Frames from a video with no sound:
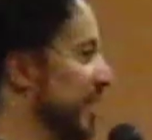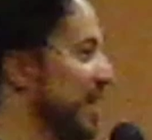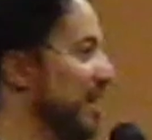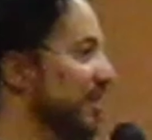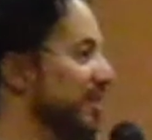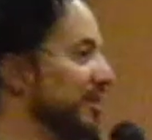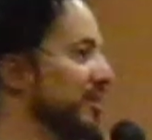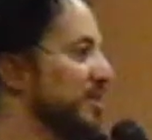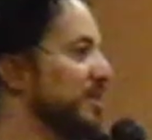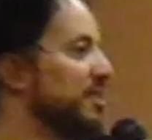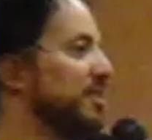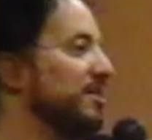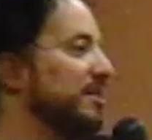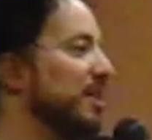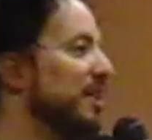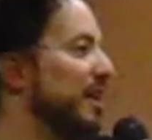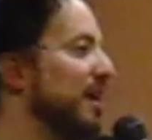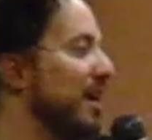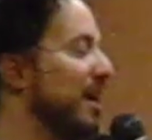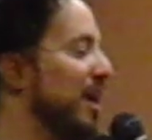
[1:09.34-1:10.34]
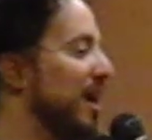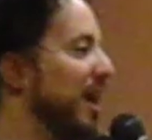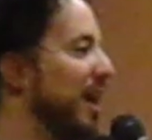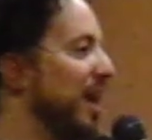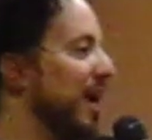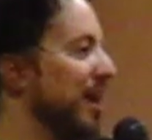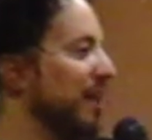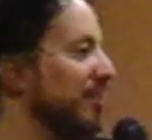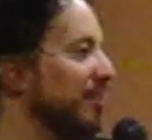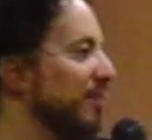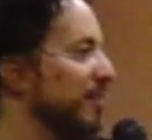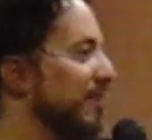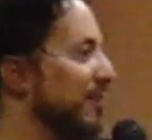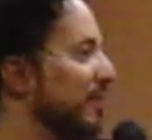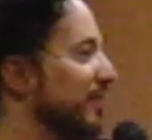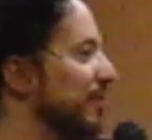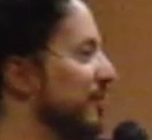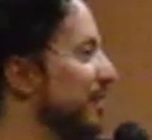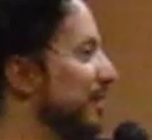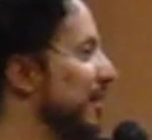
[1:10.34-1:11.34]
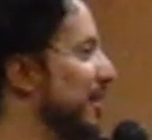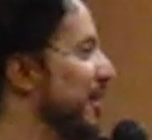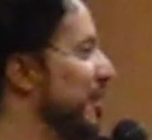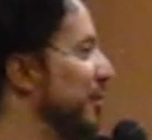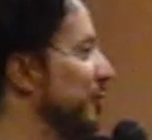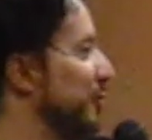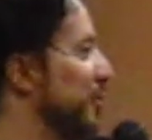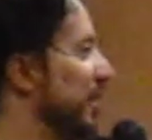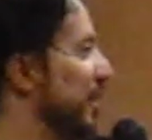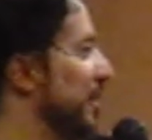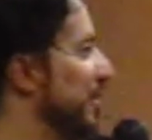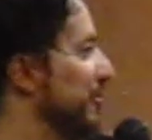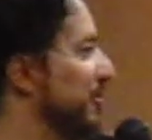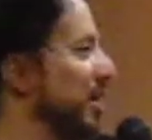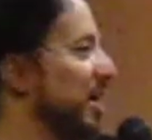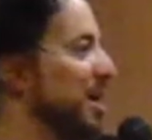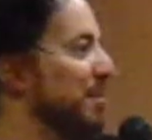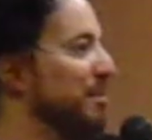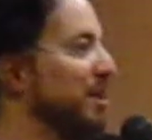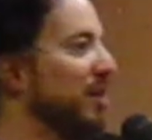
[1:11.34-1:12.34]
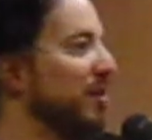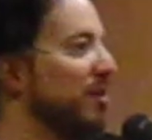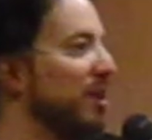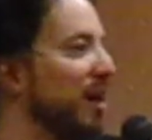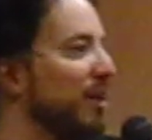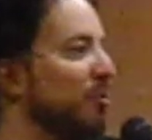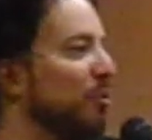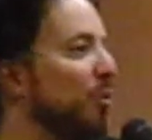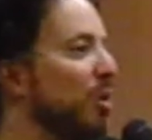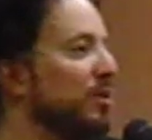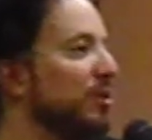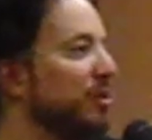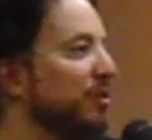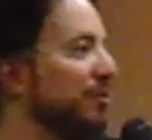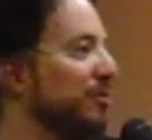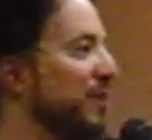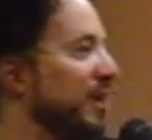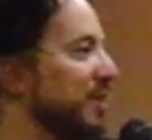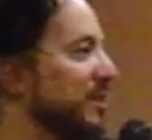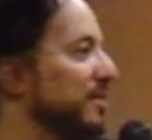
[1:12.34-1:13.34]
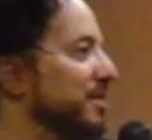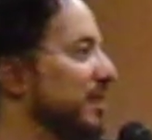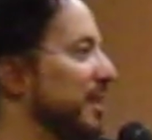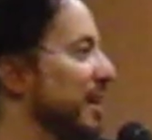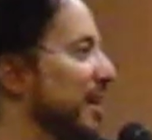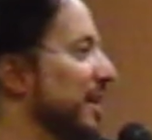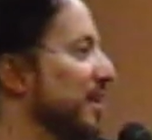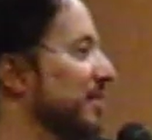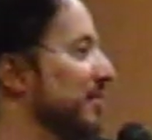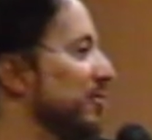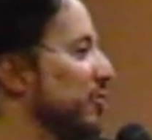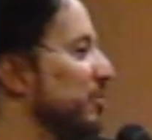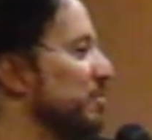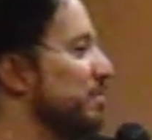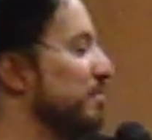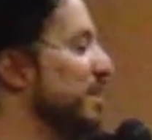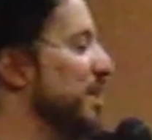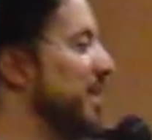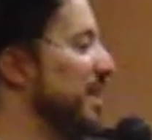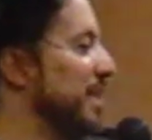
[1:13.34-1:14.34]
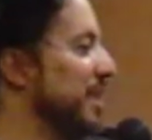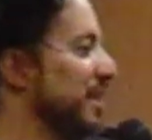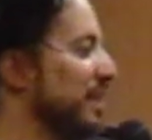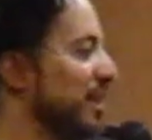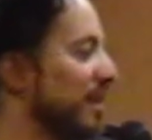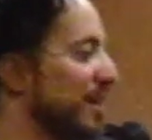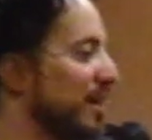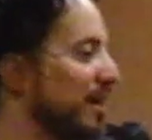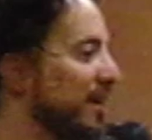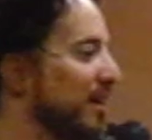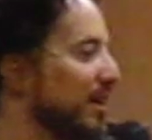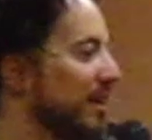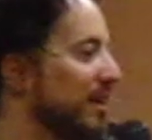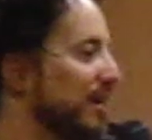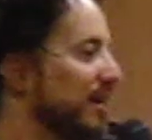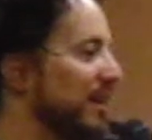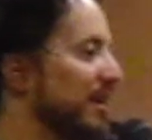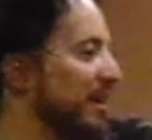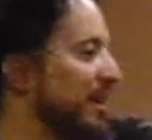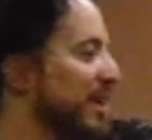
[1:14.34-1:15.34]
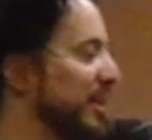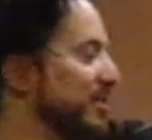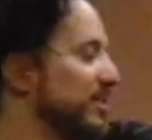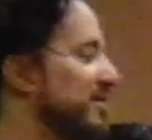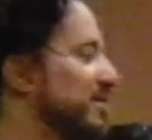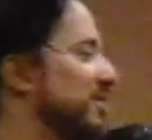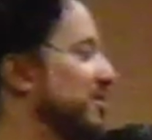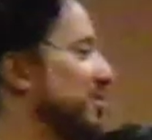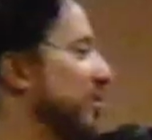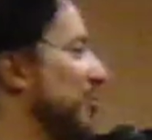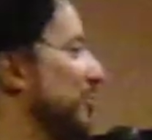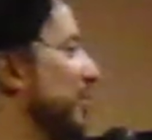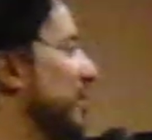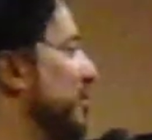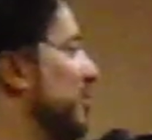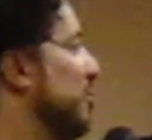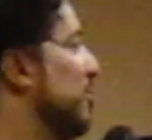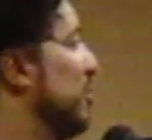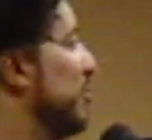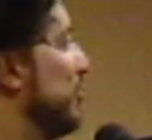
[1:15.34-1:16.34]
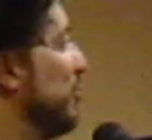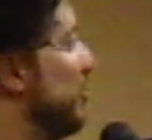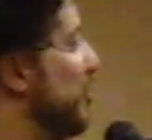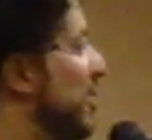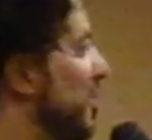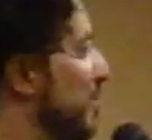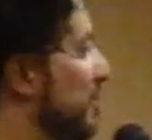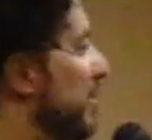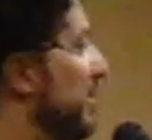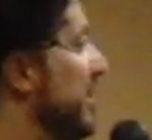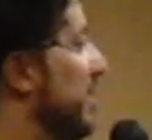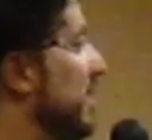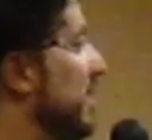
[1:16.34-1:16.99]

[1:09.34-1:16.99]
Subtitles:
Aliens. And here I am at Wonderfest. And to me, it's so incredibly